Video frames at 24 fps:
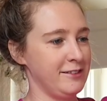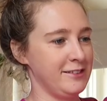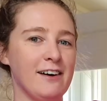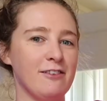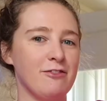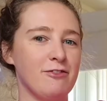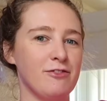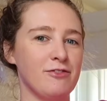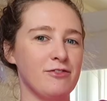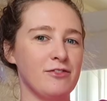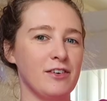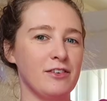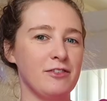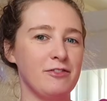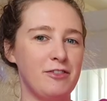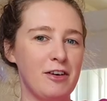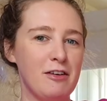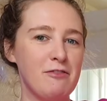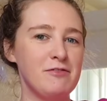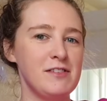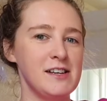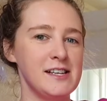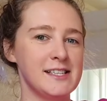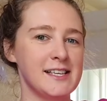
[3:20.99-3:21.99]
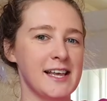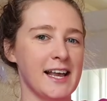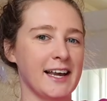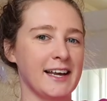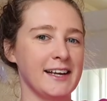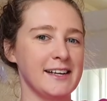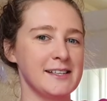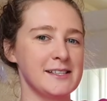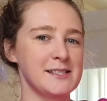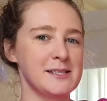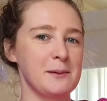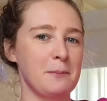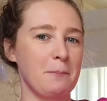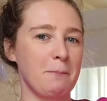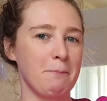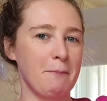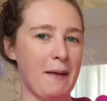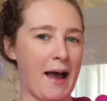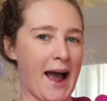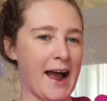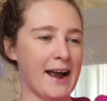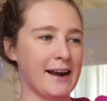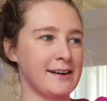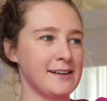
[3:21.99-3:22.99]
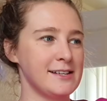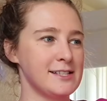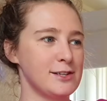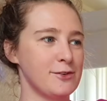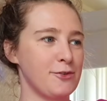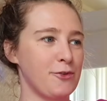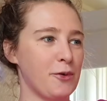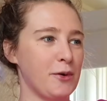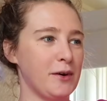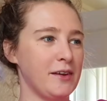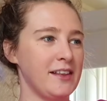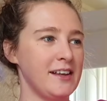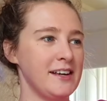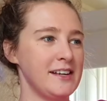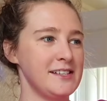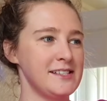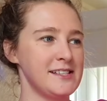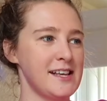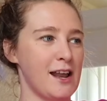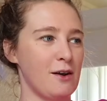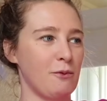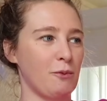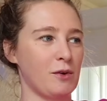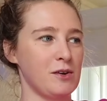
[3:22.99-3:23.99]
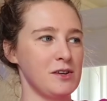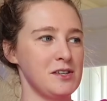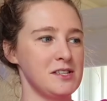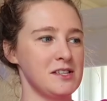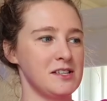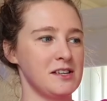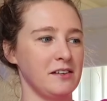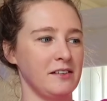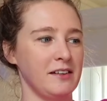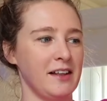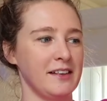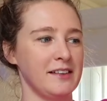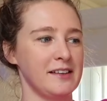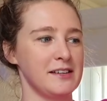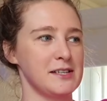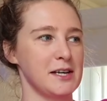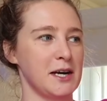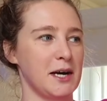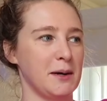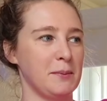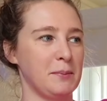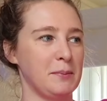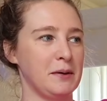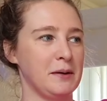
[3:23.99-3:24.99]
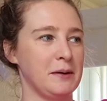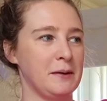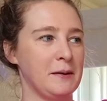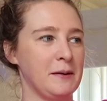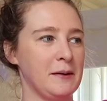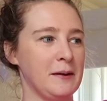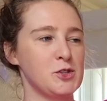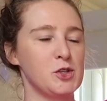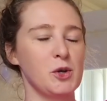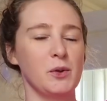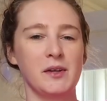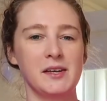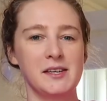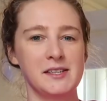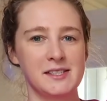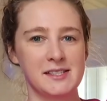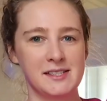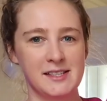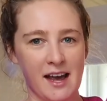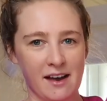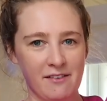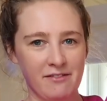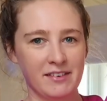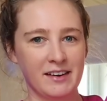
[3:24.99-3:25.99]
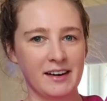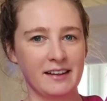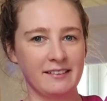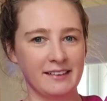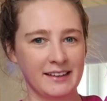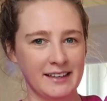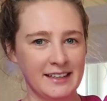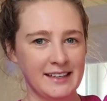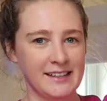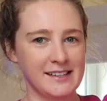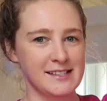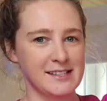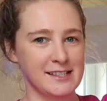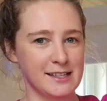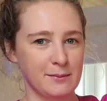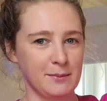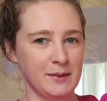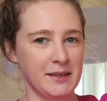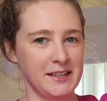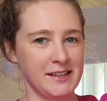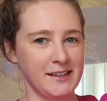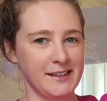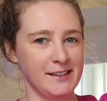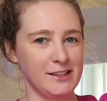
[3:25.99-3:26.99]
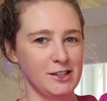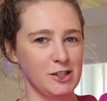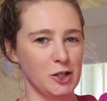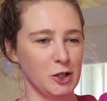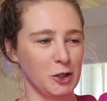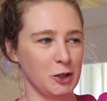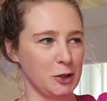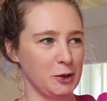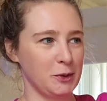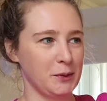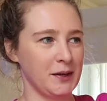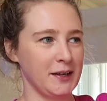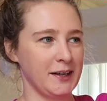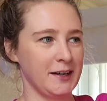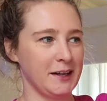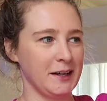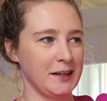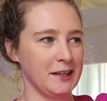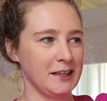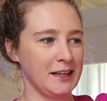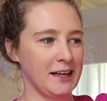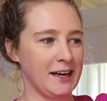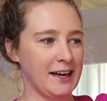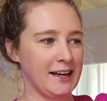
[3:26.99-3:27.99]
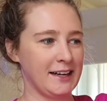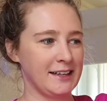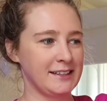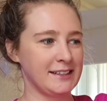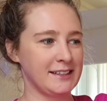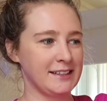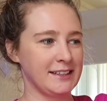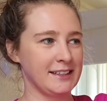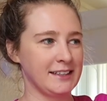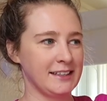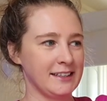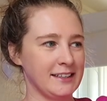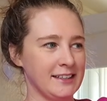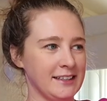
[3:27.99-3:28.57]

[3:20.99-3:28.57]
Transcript: I have 50 seconds max for this and we're still at the top. So this definitely needs to be diluted a lot.